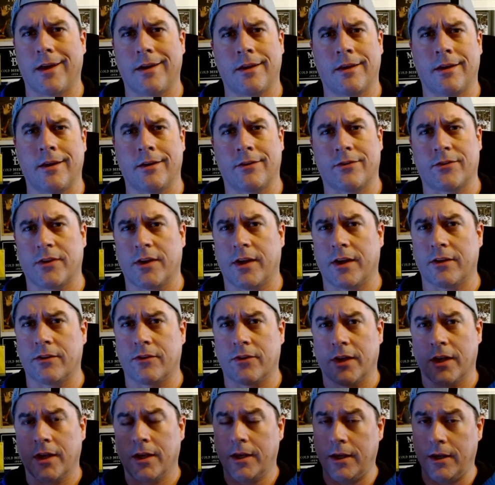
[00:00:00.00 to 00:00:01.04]
He says
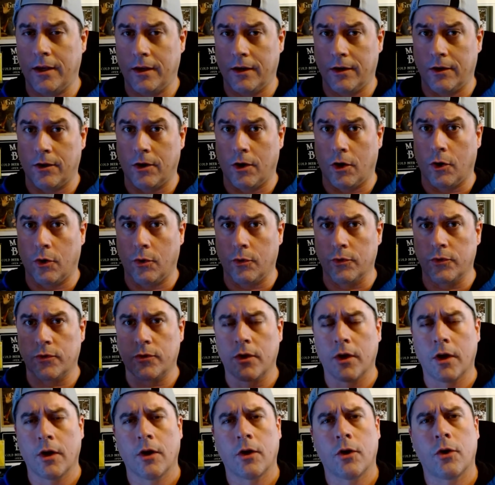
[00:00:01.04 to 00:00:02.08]
he knows
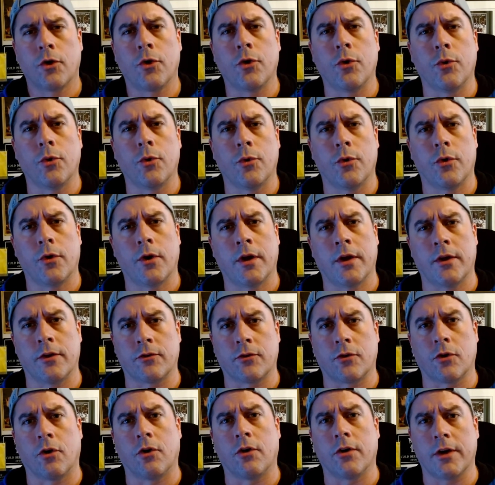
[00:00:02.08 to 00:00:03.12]
who his
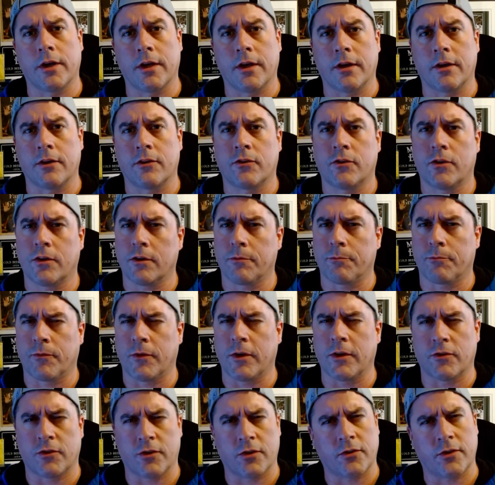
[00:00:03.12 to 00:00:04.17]
goalie is.
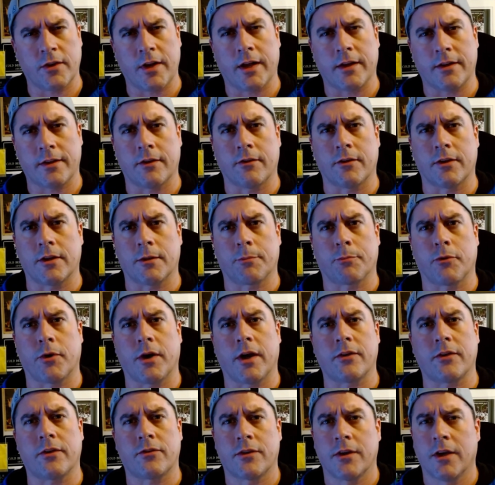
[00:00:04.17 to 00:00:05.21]
He's just not telling the
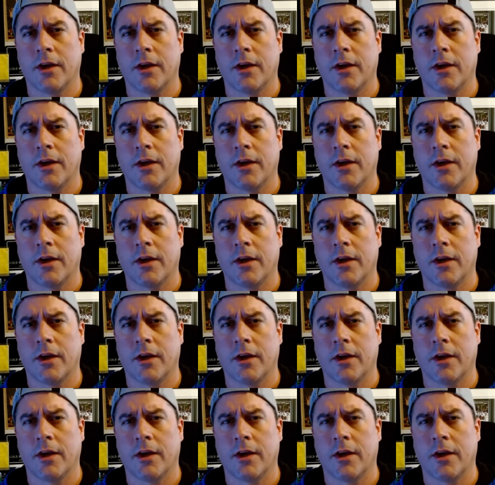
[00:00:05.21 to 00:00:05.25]
press.